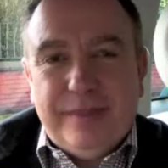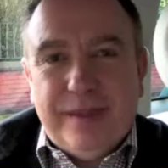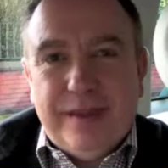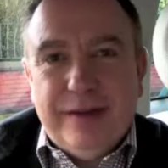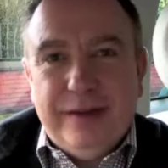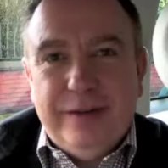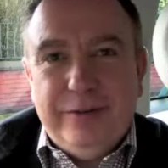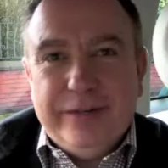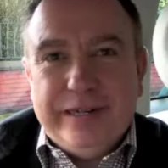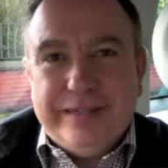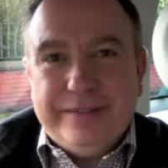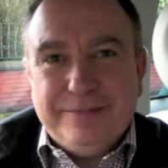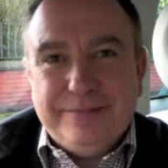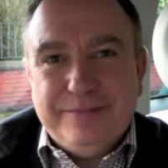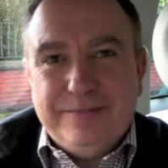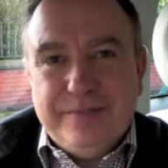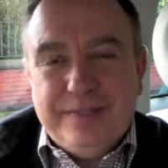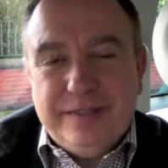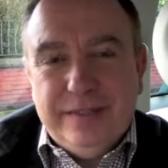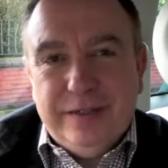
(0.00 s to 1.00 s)
Hello again.
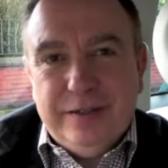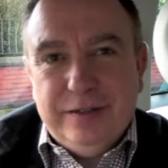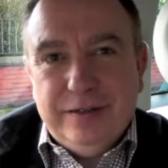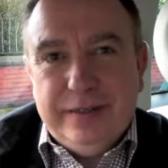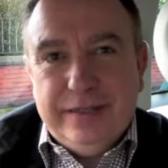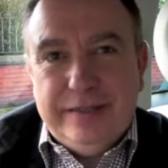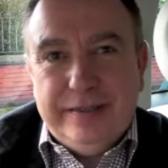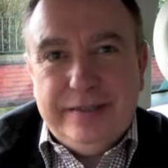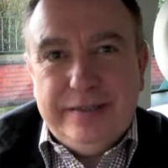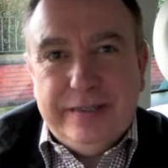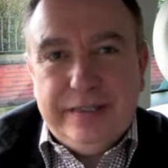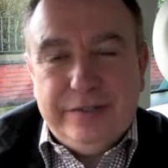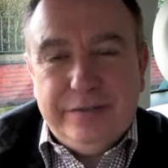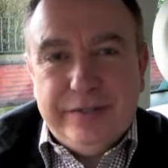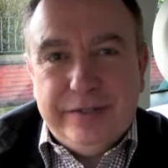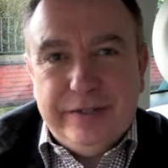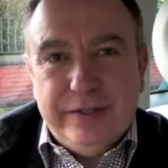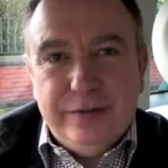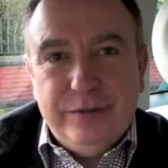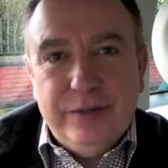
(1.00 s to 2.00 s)
So in this
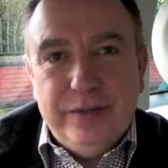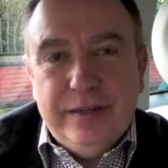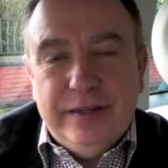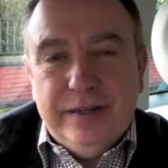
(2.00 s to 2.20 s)
video